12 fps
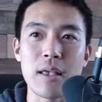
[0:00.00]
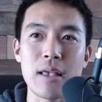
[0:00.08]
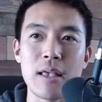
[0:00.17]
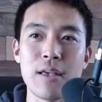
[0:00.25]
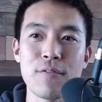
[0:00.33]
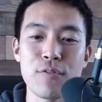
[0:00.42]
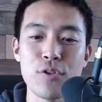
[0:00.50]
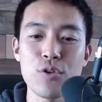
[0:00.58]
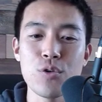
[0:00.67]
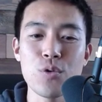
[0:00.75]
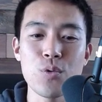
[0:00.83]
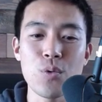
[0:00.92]
if
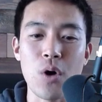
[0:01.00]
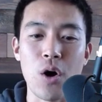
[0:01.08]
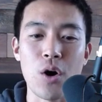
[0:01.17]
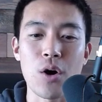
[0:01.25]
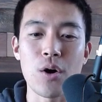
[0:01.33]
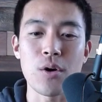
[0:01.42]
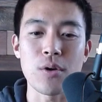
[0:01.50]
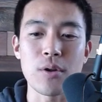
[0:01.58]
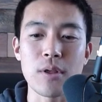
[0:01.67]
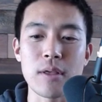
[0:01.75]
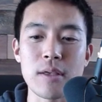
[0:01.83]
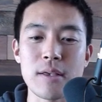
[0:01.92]
you are
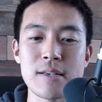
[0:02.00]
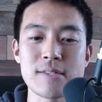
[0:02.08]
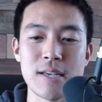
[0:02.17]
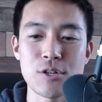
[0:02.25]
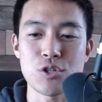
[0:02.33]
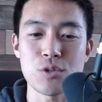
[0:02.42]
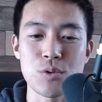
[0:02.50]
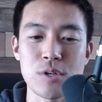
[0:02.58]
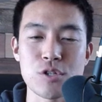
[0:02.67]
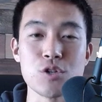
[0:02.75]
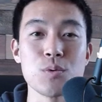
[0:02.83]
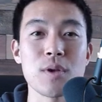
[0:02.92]
essentially
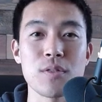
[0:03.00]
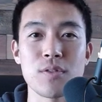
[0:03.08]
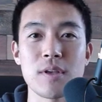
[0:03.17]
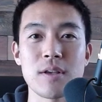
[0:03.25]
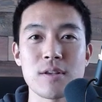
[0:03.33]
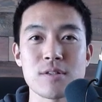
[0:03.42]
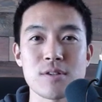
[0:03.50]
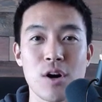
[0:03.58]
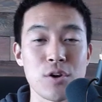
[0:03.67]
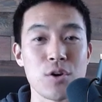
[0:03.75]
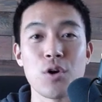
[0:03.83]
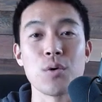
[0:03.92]
doing things on
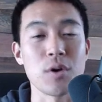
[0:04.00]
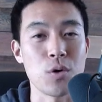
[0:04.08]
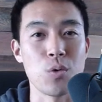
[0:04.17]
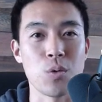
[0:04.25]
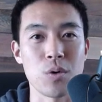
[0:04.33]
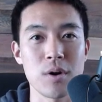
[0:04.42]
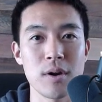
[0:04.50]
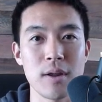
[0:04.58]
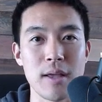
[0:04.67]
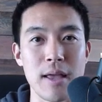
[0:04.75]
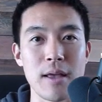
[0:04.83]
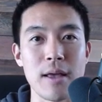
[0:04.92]
your own accord
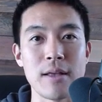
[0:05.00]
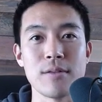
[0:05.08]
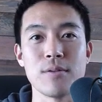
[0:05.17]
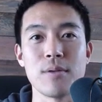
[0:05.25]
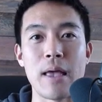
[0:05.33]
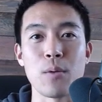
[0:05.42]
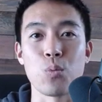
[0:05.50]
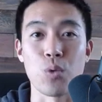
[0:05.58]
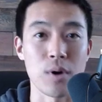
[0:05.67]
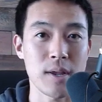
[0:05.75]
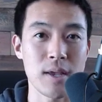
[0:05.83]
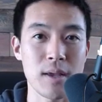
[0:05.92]
and
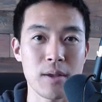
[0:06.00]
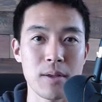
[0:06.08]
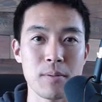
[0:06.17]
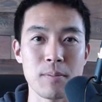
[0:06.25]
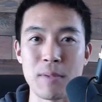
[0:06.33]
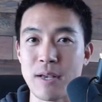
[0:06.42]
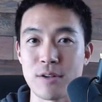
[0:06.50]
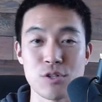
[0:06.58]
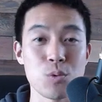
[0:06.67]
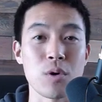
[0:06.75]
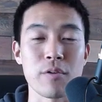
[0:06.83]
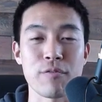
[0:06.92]
working because
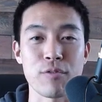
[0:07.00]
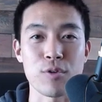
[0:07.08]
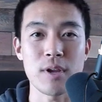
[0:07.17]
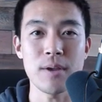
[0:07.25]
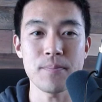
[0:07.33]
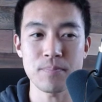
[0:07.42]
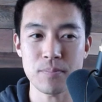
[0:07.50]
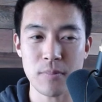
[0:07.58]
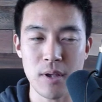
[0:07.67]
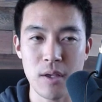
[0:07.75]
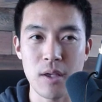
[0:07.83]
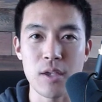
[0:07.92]
you are free,
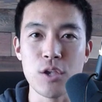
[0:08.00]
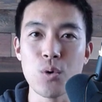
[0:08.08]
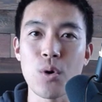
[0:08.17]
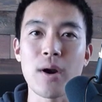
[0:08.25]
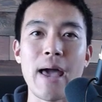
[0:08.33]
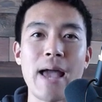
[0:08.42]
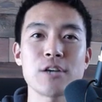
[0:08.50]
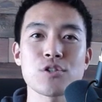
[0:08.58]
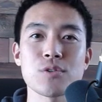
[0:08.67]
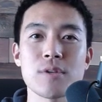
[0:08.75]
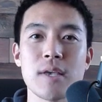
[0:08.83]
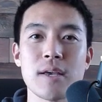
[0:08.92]
you are
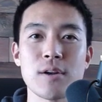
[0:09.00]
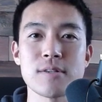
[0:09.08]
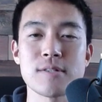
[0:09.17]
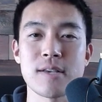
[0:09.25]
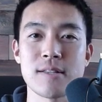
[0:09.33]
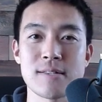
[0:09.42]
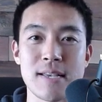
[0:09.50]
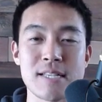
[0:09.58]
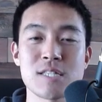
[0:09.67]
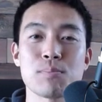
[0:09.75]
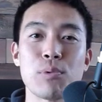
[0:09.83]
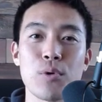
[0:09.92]
actually, in a sense,
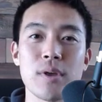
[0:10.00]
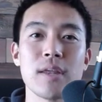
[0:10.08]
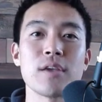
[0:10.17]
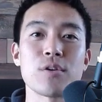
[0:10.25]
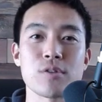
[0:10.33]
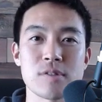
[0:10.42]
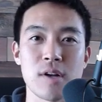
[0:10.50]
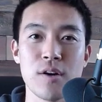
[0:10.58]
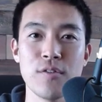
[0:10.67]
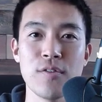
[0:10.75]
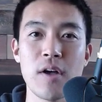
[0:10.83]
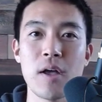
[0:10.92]
exploiting
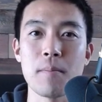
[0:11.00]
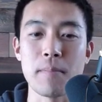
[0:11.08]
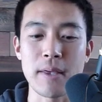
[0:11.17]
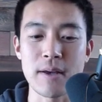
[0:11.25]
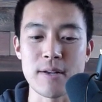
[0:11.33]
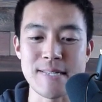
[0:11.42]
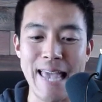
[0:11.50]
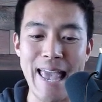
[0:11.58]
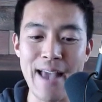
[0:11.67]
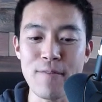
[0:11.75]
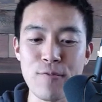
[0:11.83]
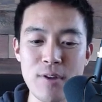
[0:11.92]
yourself, because
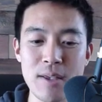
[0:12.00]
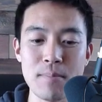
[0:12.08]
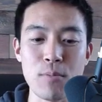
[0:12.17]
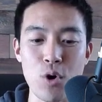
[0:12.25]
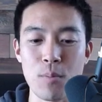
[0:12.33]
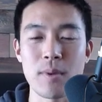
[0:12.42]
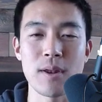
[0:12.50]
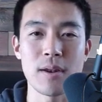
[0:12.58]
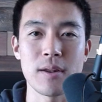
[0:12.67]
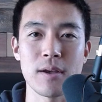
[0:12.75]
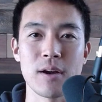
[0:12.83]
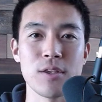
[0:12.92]
every moment
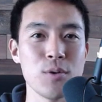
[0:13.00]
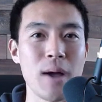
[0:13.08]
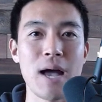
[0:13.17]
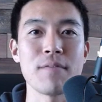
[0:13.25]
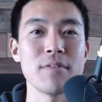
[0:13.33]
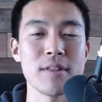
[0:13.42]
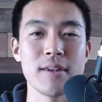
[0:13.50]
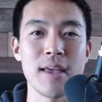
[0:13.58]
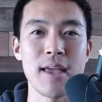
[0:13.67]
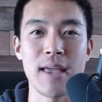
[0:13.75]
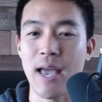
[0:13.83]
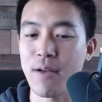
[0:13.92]
you have in the
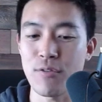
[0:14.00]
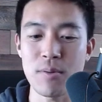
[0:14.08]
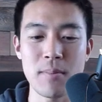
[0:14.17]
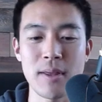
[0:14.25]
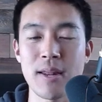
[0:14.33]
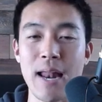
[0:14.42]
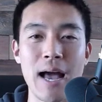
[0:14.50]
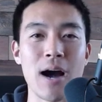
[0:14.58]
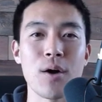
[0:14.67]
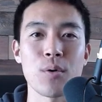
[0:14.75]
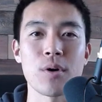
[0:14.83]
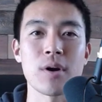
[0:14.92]
day, every minute,
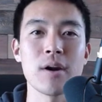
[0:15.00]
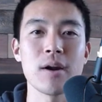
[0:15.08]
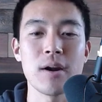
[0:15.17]
hour,